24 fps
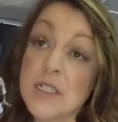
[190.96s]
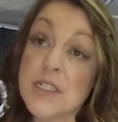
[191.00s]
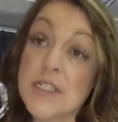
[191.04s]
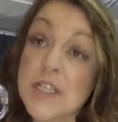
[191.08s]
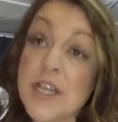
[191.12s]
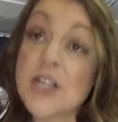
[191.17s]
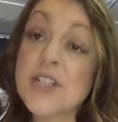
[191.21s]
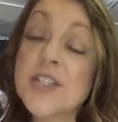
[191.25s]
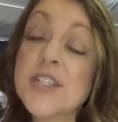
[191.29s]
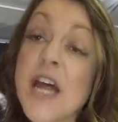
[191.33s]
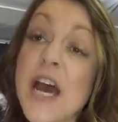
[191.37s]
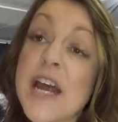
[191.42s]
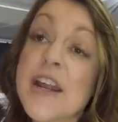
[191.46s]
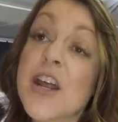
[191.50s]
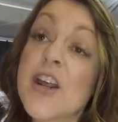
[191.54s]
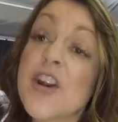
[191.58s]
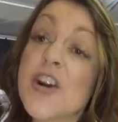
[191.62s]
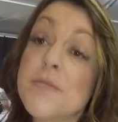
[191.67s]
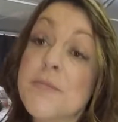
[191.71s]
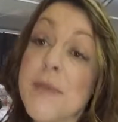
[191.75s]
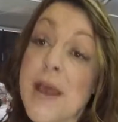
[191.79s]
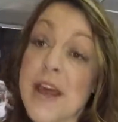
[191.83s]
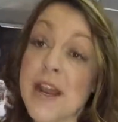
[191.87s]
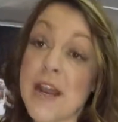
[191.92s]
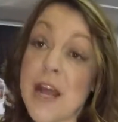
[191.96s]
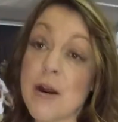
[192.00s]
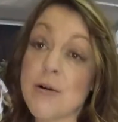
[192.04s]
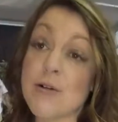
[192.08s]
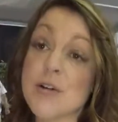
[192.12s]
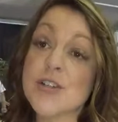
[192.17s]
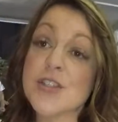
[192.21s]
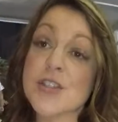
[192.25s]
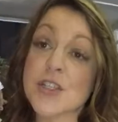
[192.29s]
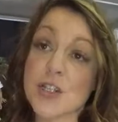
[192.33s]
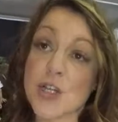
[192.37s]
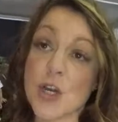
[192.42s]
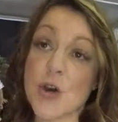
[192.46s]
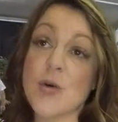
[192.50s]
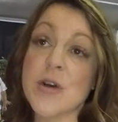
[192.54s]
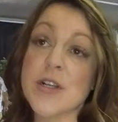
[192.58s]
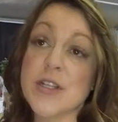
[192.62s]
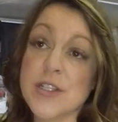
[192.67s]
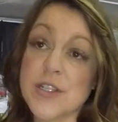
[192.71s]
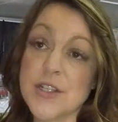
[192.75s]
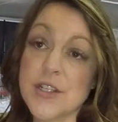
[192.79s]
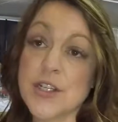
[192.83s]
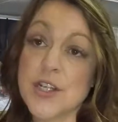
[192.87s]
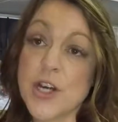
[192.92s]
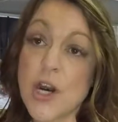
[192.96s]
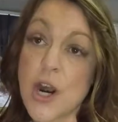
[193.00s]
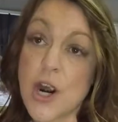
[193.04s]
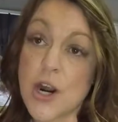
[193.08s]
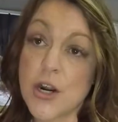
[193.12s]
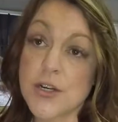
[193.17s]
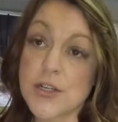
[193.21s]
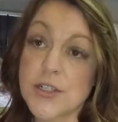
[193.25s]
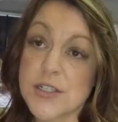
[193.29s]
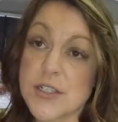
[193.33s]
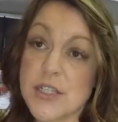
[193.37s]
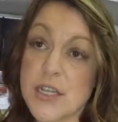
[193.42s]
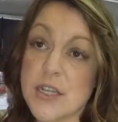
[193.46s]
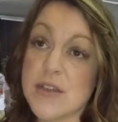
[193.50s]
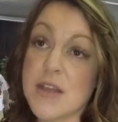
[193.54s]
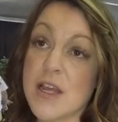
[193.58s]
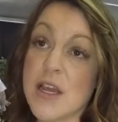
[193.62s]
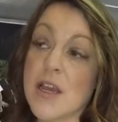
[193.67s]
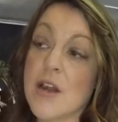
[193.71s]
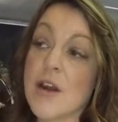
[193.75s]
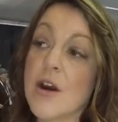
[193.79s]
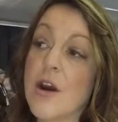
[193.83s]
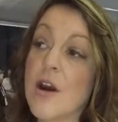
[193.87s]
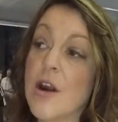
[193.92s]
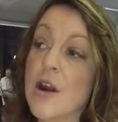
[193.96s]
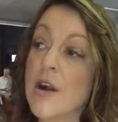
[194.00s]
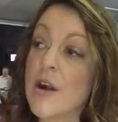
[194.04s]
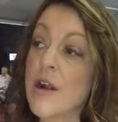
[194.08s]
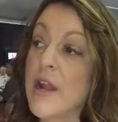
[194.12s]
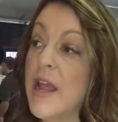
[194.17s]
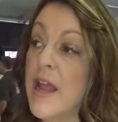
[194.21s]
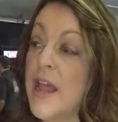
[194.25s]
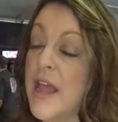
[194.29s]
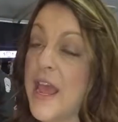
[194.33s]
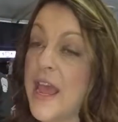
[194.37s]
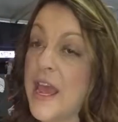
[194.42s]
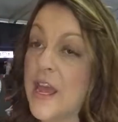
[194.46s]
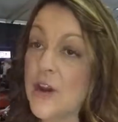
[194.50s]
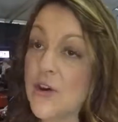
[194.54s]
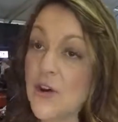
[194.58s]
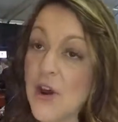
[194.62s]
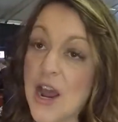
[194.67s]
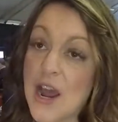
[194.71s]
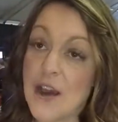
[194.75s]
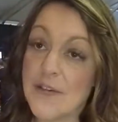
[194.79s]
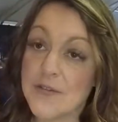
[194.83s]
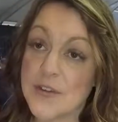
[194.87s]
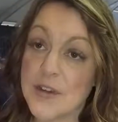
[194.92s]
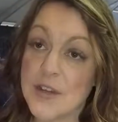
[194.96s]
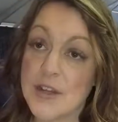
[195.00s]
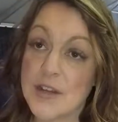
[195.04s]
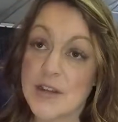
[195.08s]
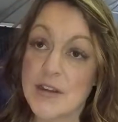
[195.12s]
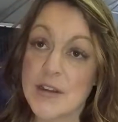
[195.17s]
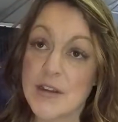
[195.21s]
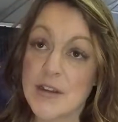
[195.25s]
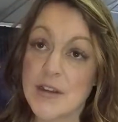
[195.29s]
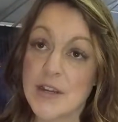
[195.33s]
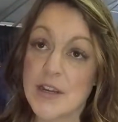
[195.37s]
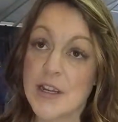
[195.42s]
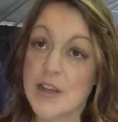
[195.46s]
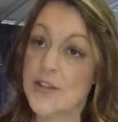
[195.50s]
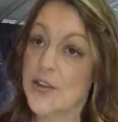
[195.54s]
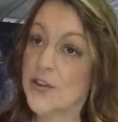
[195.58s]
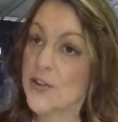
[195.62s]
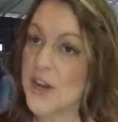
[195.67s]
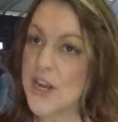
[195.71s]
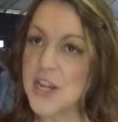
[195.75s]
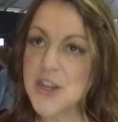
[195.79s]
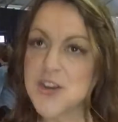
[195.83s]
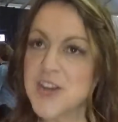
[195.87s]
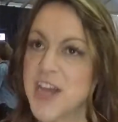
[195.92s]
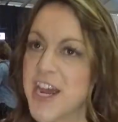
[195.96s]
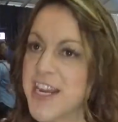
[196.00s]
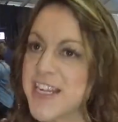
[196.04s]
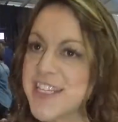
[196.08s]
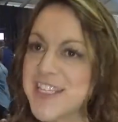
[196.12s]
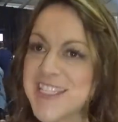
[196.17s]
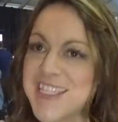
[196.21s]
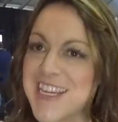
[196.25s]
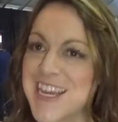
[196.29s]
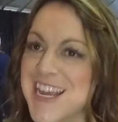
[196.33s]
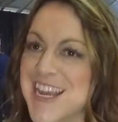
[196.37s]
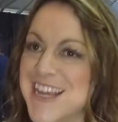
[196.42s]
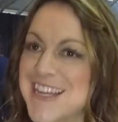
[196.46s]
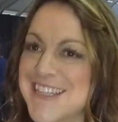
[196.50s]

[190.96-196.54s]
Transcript: There's 900 man hours that go into the cars, and they are handcrafted in the great United States.